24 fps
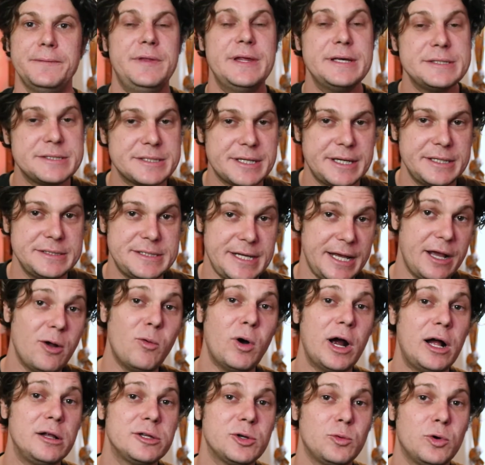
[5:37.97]
This can take a
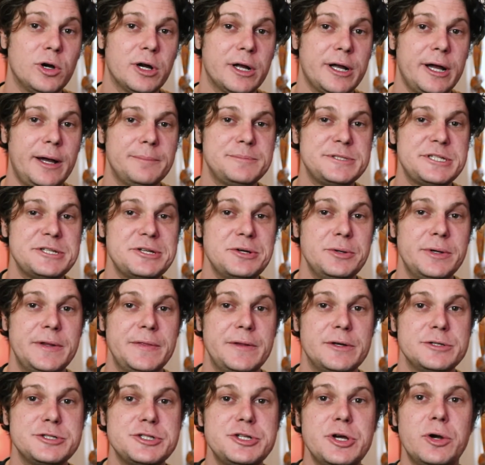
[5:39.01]
while to work up to, and
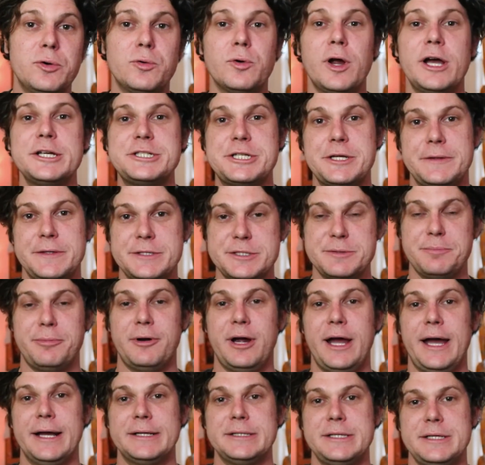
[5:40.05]
there's no rush in this
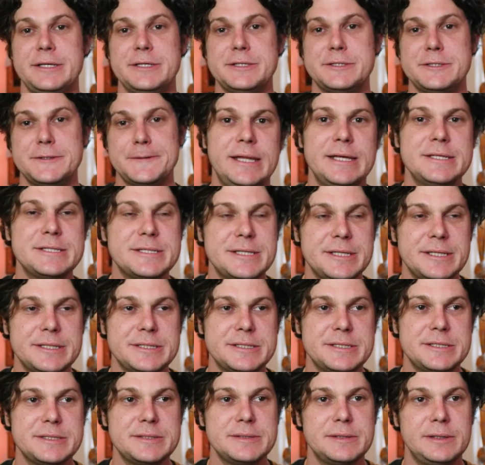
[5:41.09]
practice. This
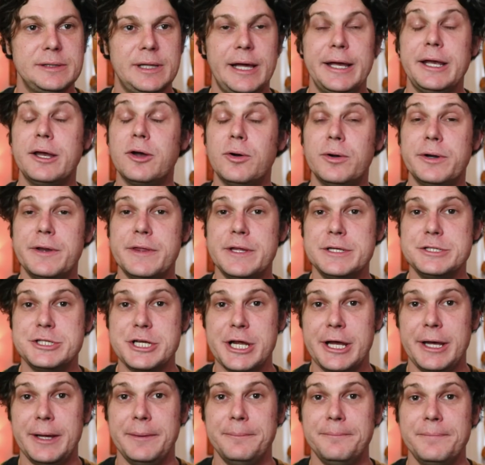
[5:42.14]
is like going to the
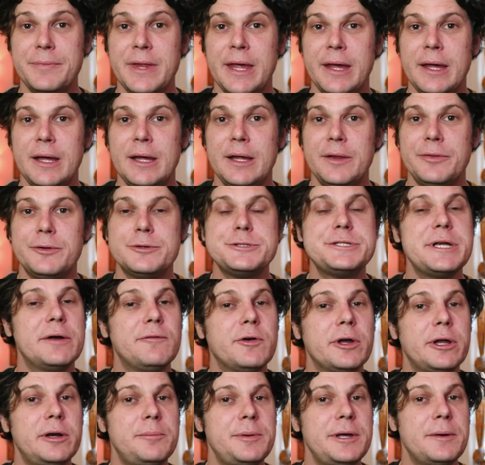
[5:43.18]
gym. There's
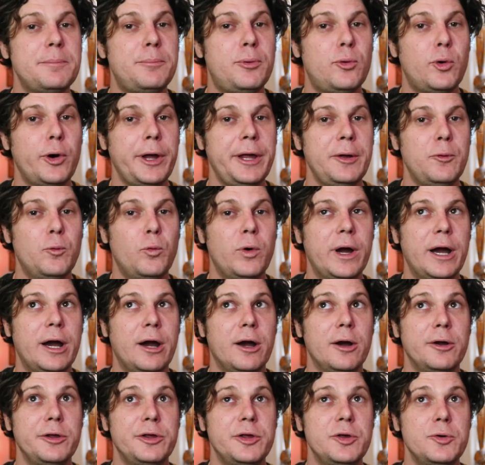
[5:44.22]
never going to be a point
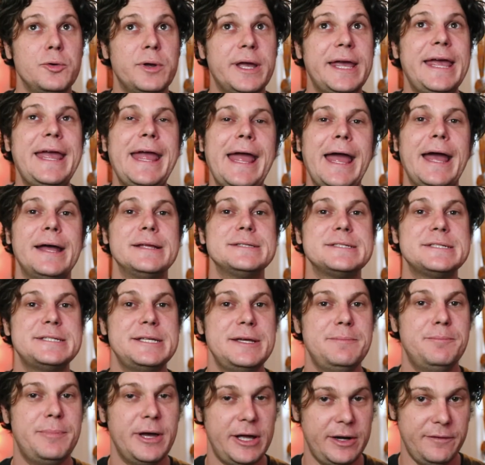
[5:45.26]
where you can't
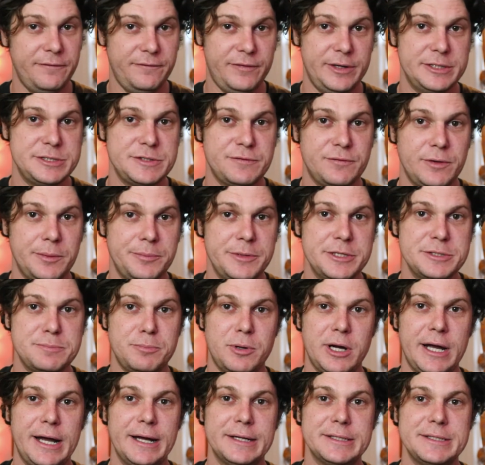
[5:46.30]
see benefits from this
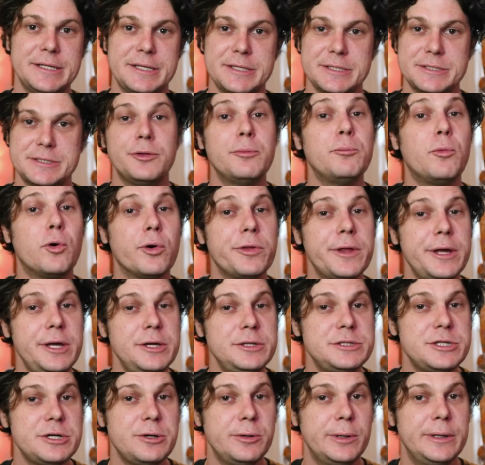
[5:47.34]
practice. The more that you
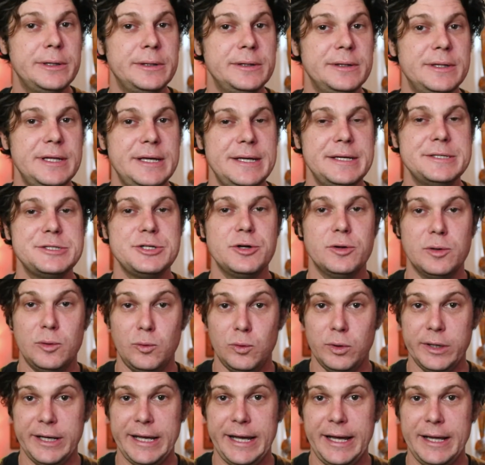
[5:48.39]
do it, the easier it
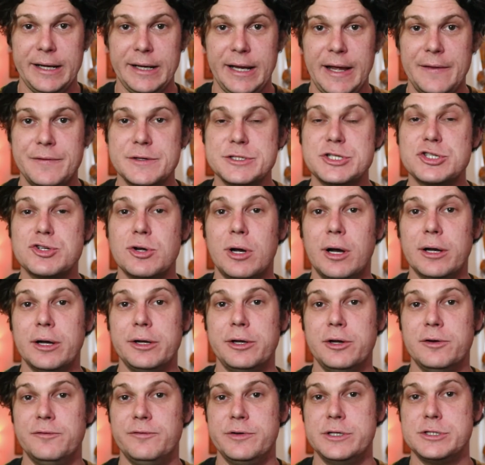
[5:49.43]
will get, and the stronger
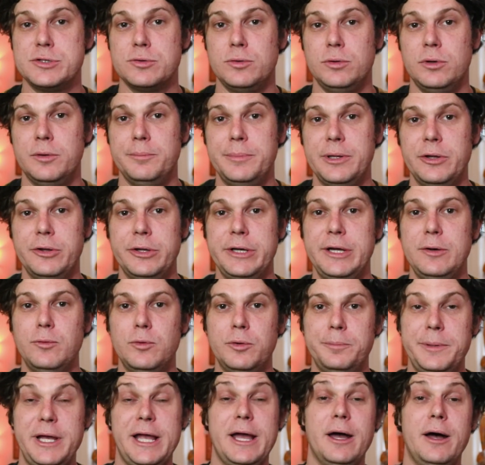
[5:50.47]
your visual ability
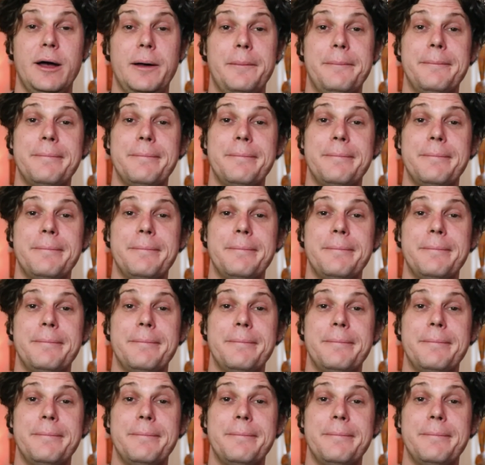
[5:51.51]
will become.